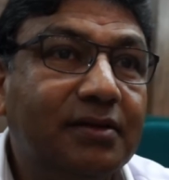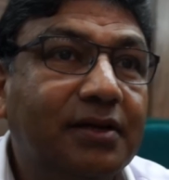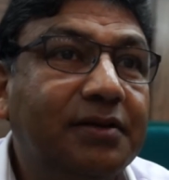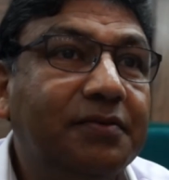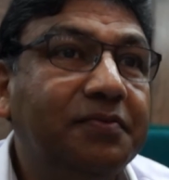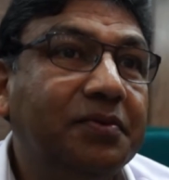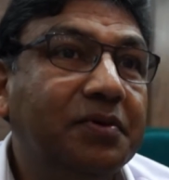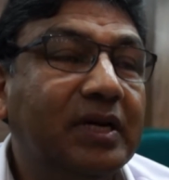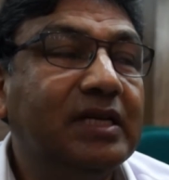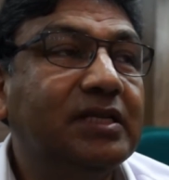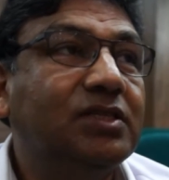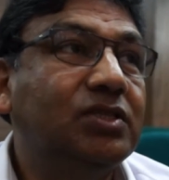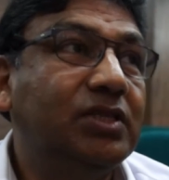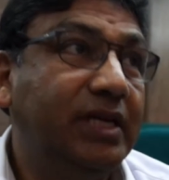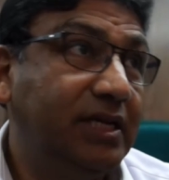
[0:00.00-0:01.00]
that if you can
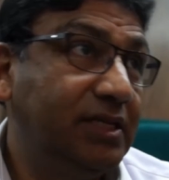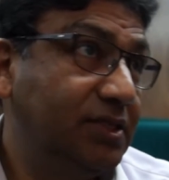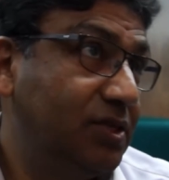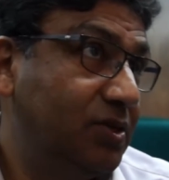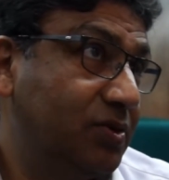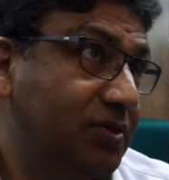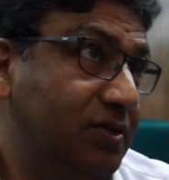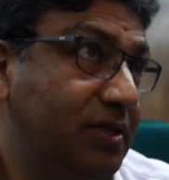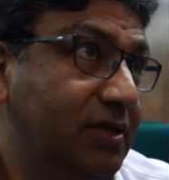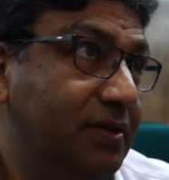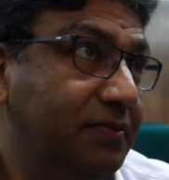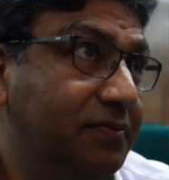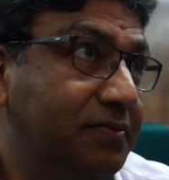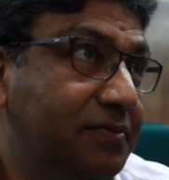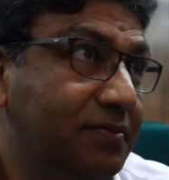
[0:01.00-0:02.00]
change
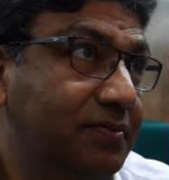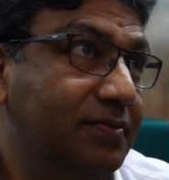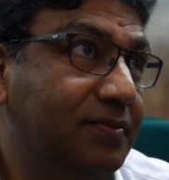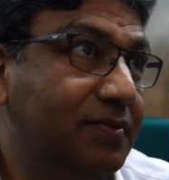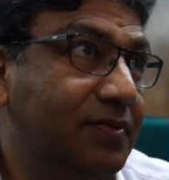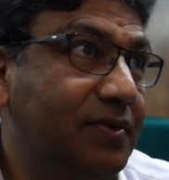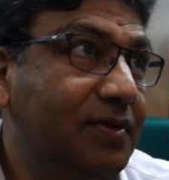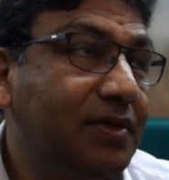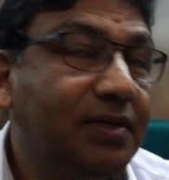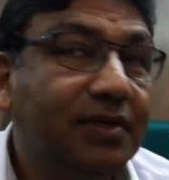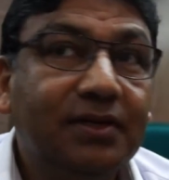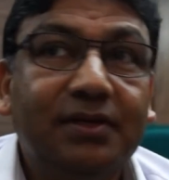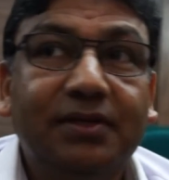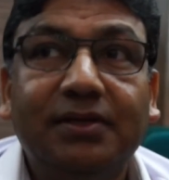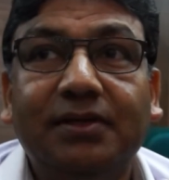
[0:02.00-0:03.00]
yourself,
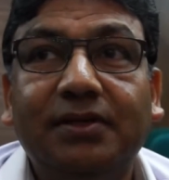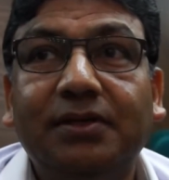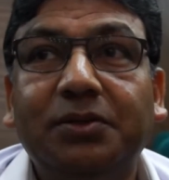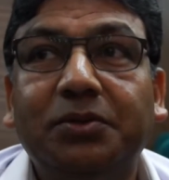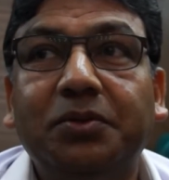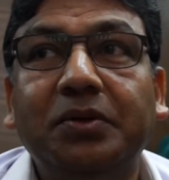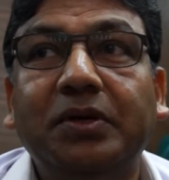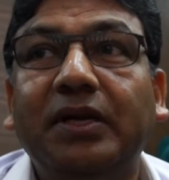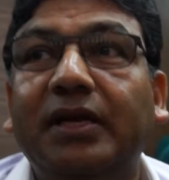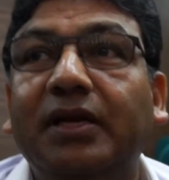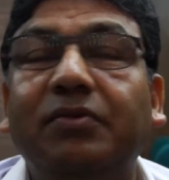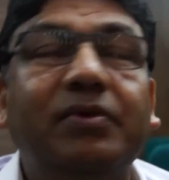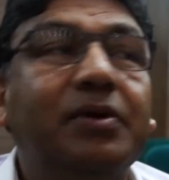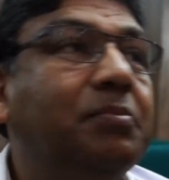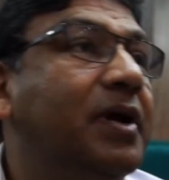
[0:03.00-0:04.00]
you couldn't
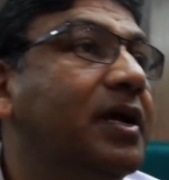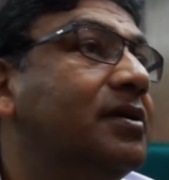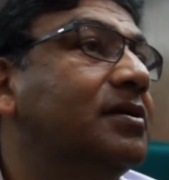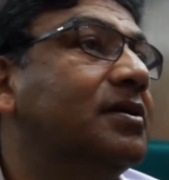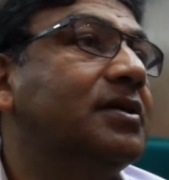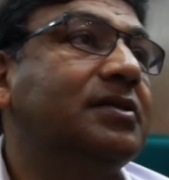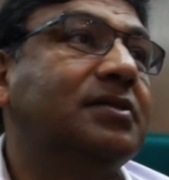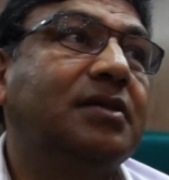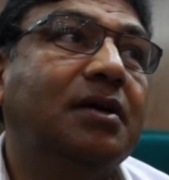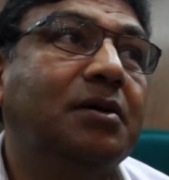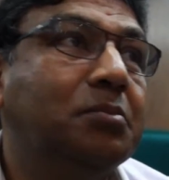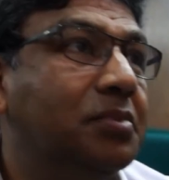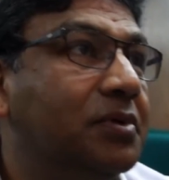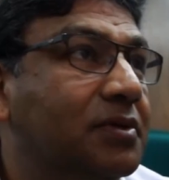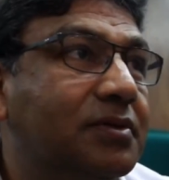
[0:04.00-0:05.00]
give a better
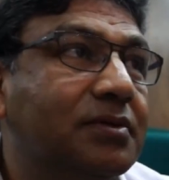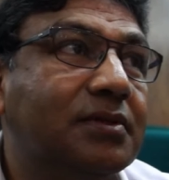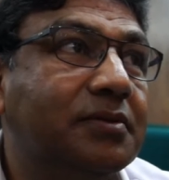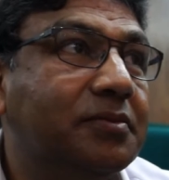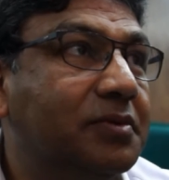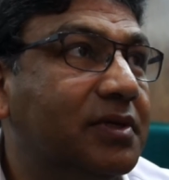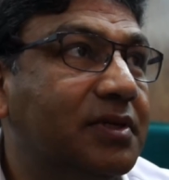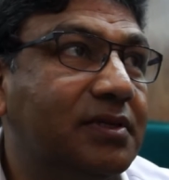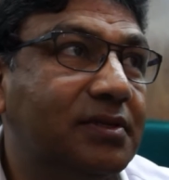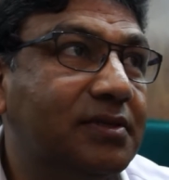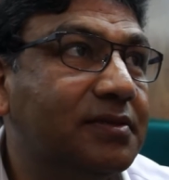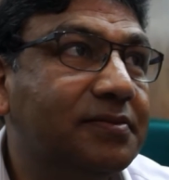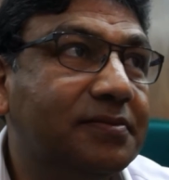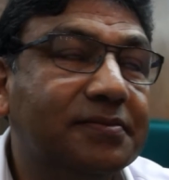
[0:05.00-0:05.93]
example to the world.